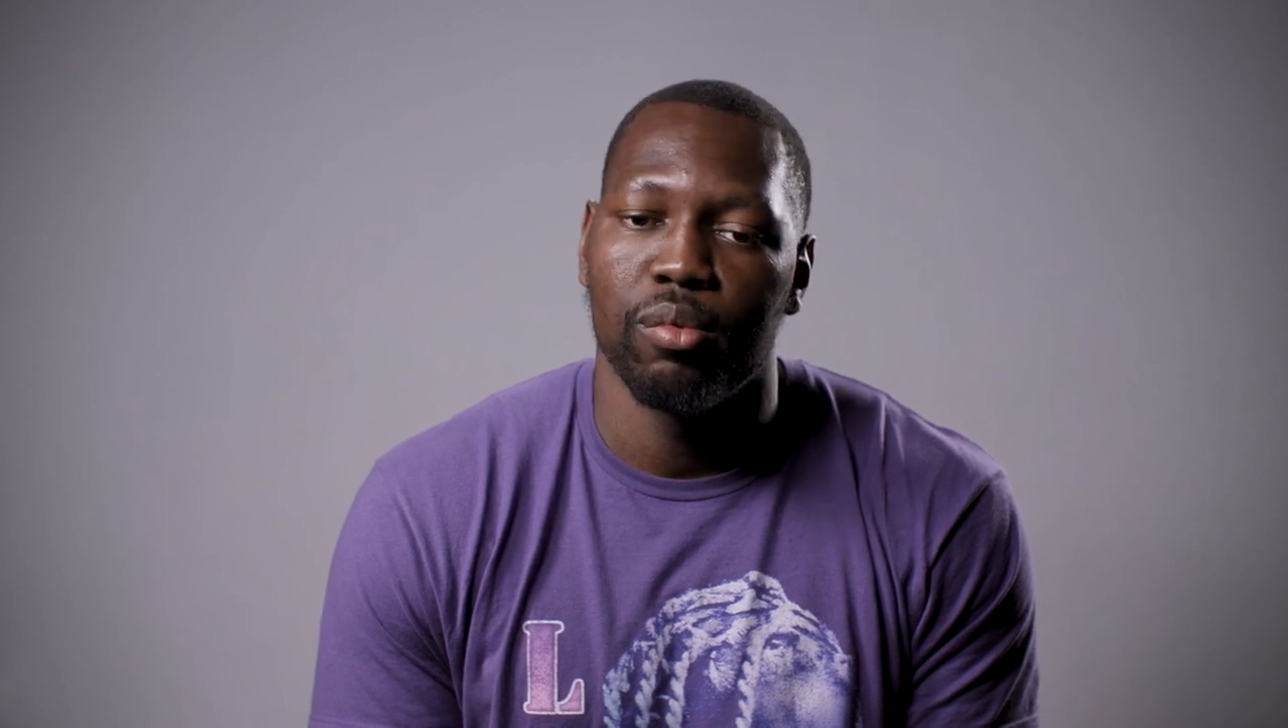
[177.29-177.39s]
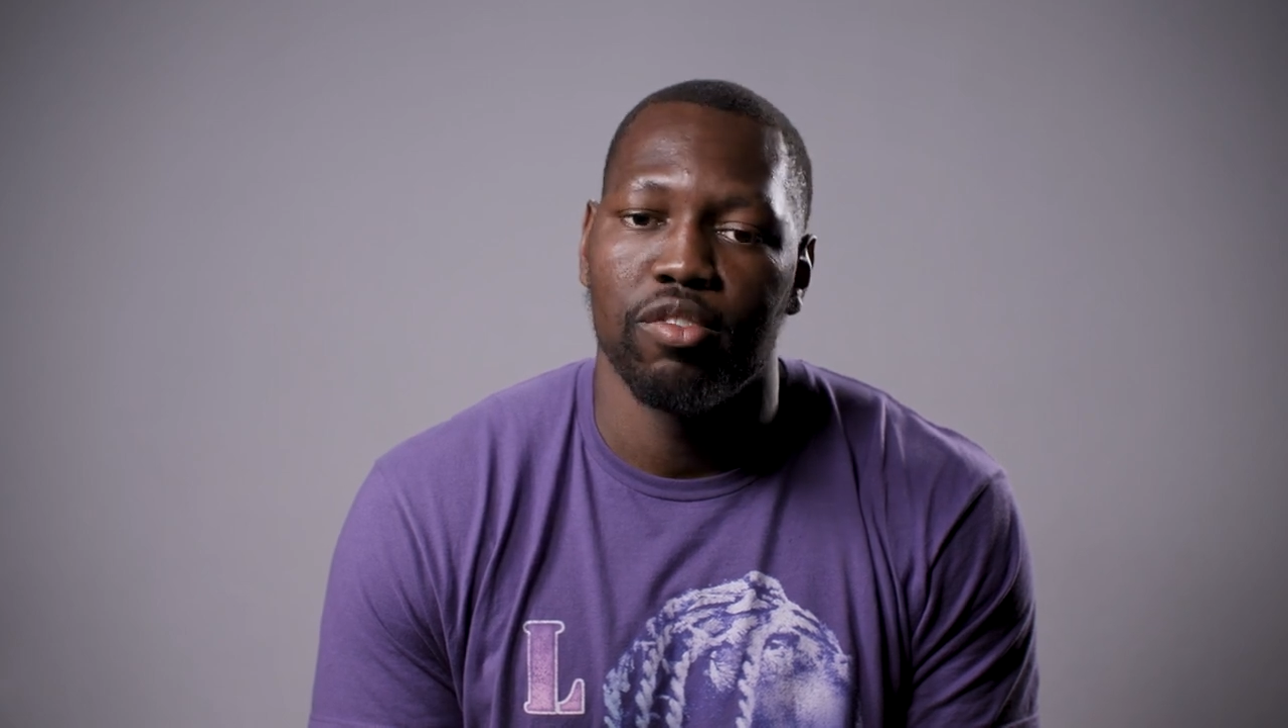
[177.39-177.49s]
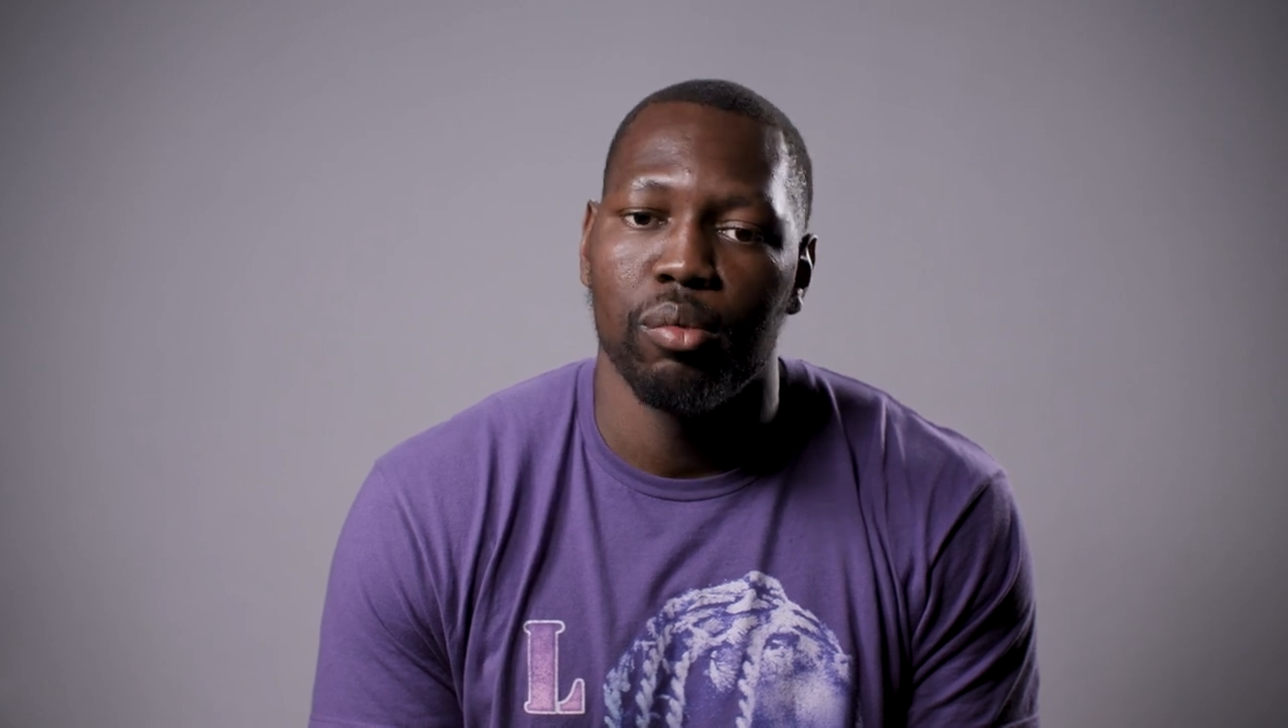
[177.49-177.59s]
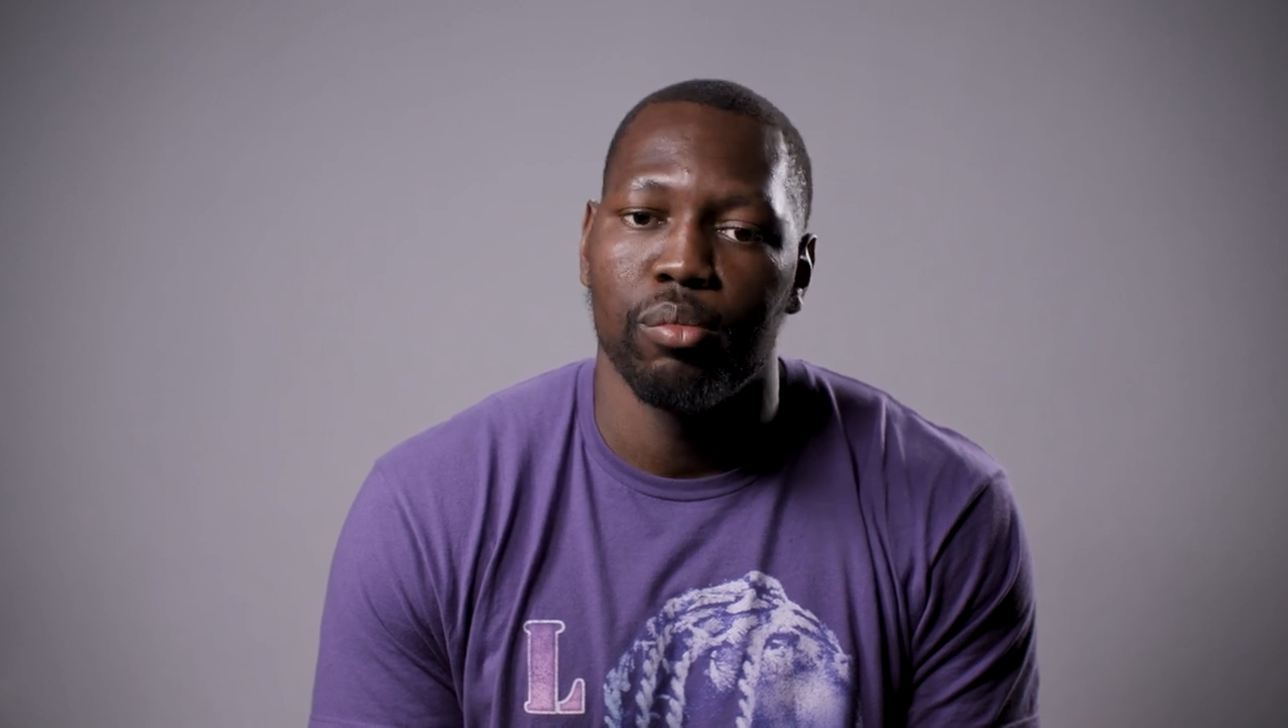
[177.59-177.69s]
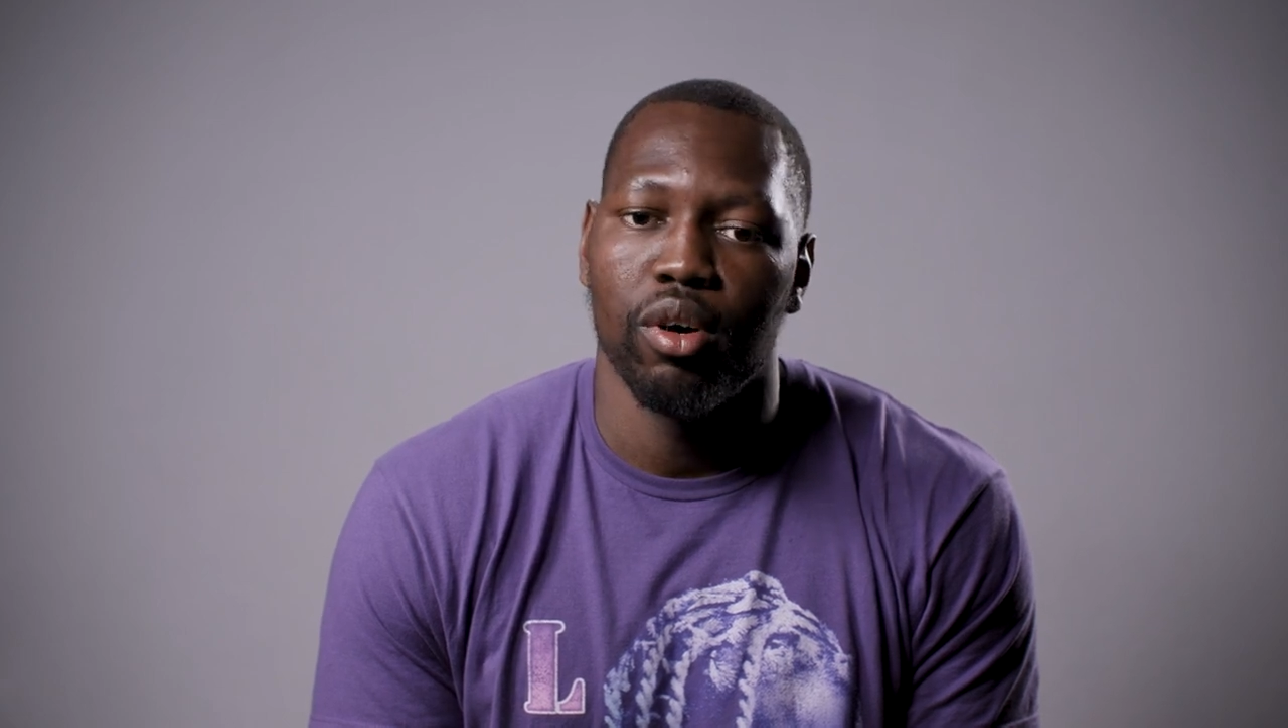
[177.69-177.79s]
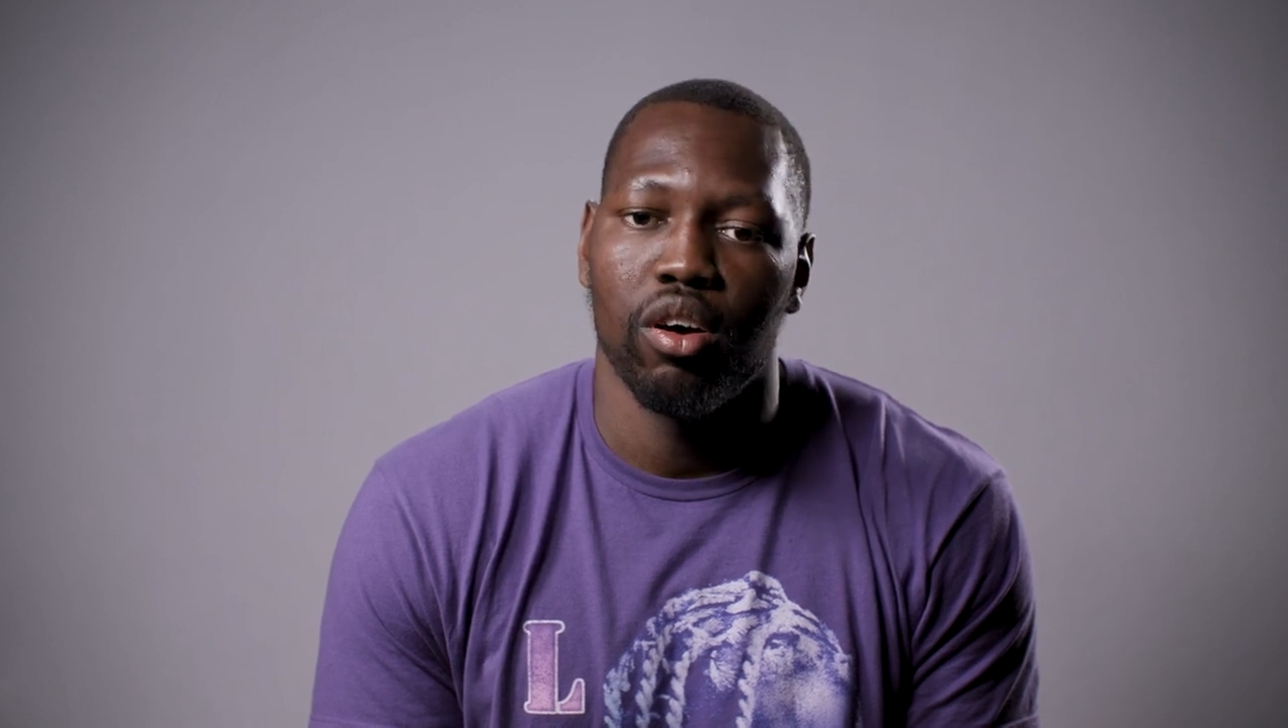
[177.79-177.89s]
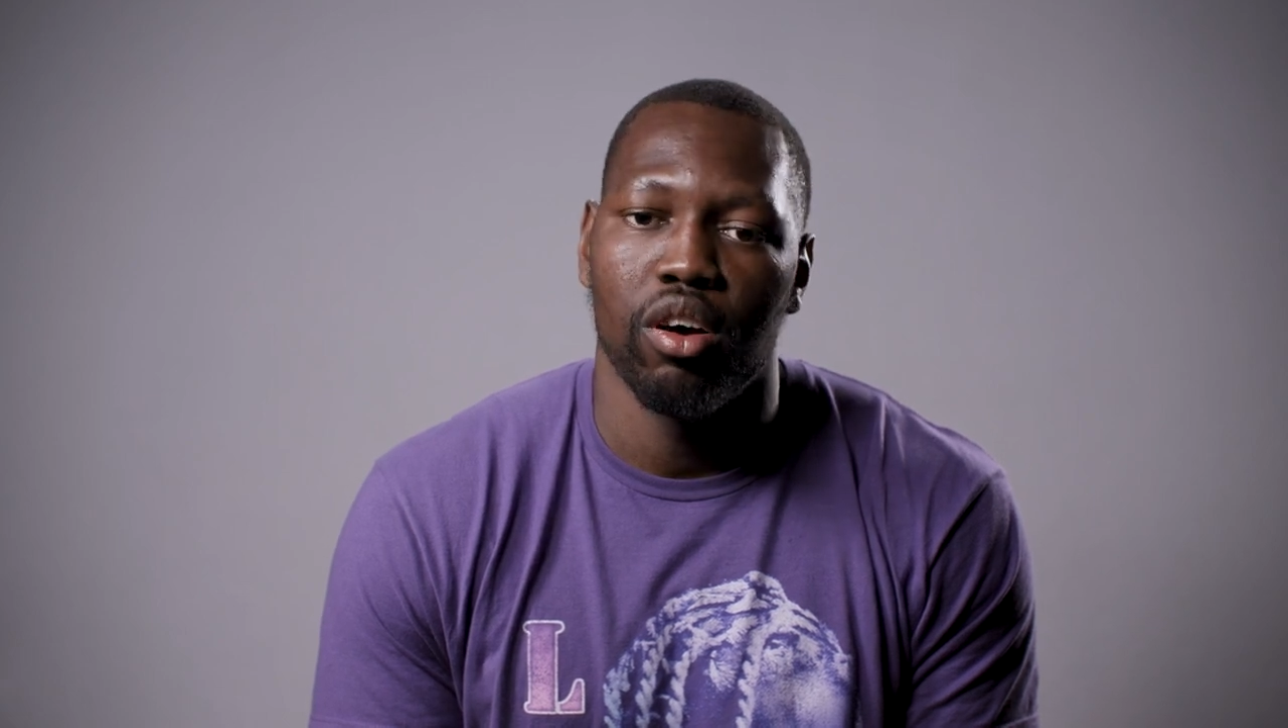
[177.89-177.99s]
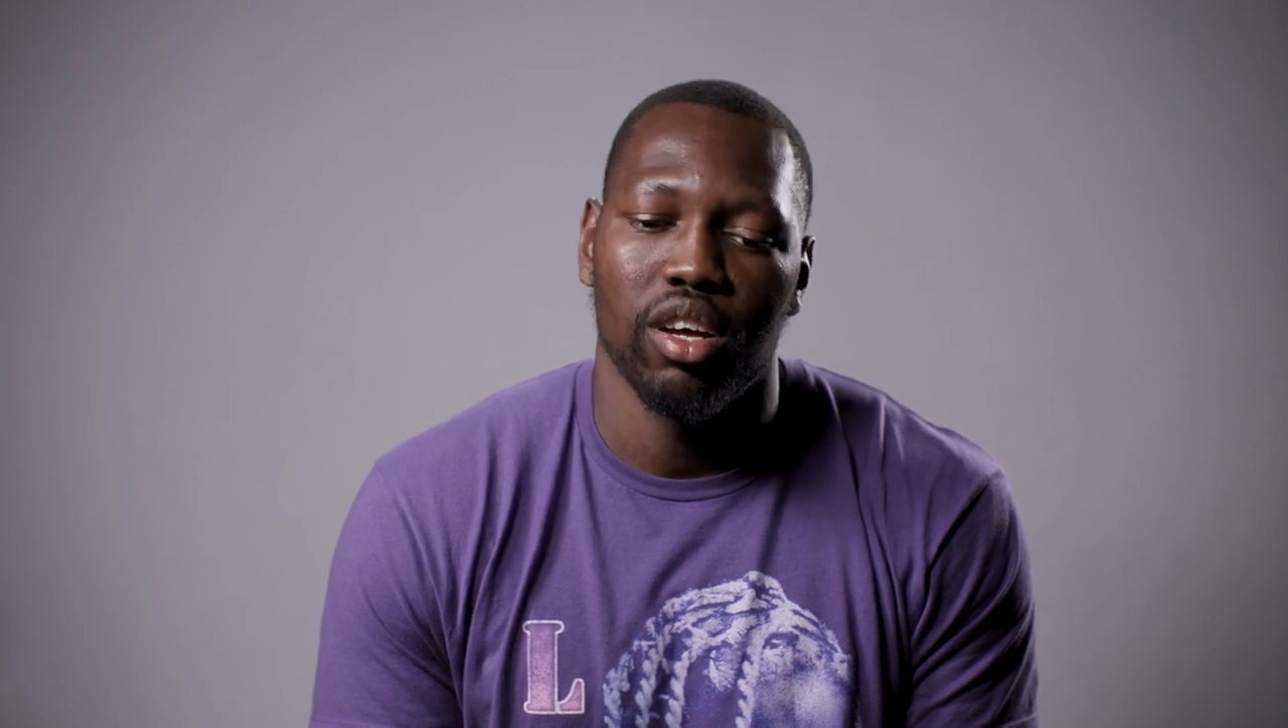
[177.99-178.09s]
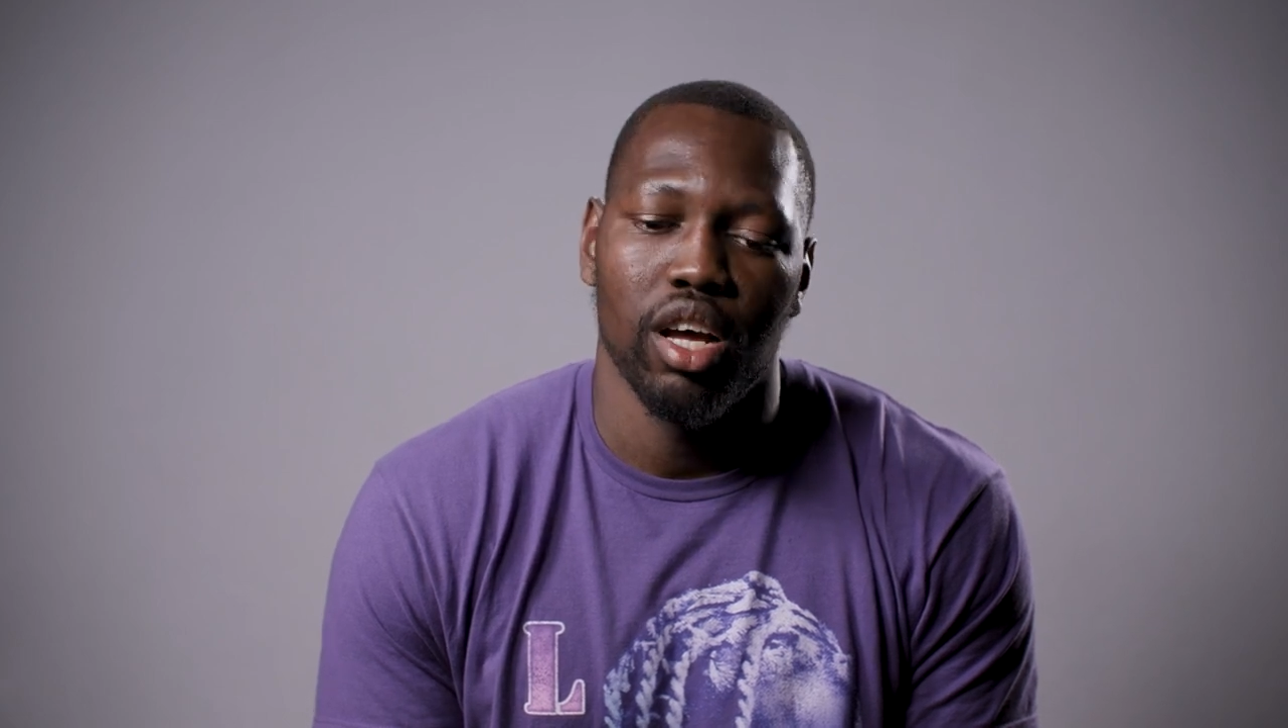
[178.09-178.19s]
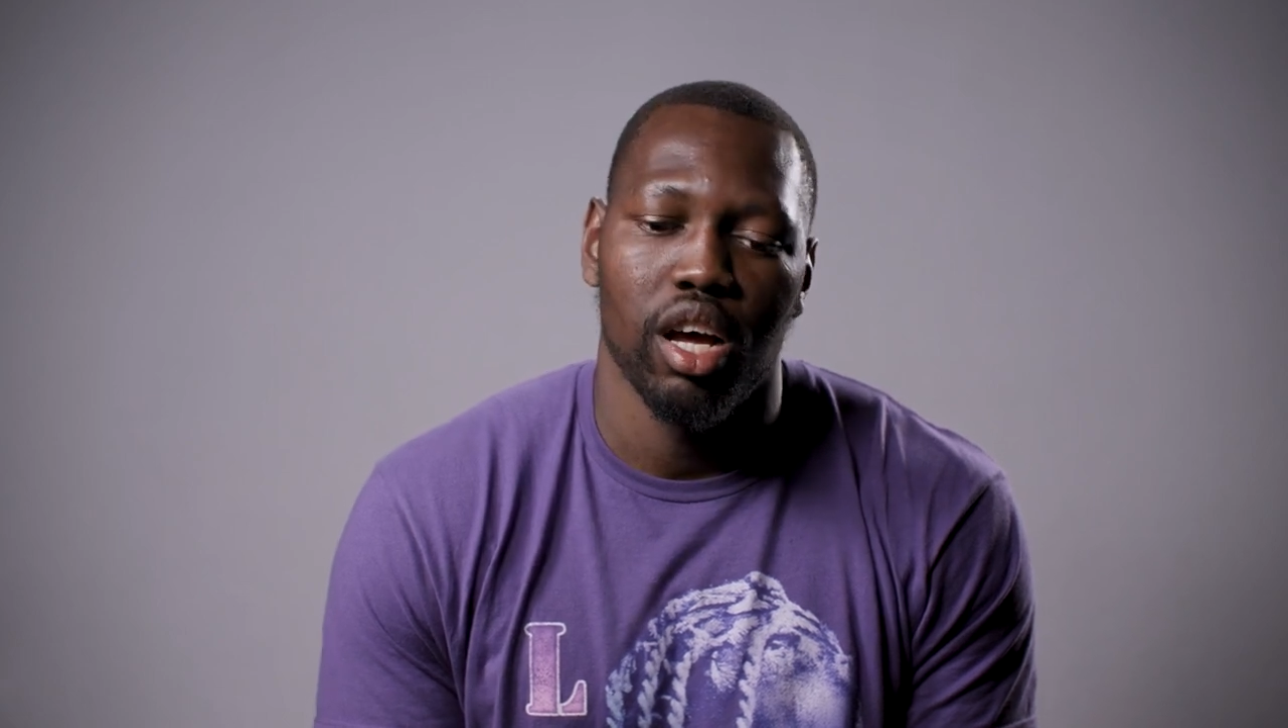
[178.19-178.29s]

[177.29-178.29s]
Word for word: of football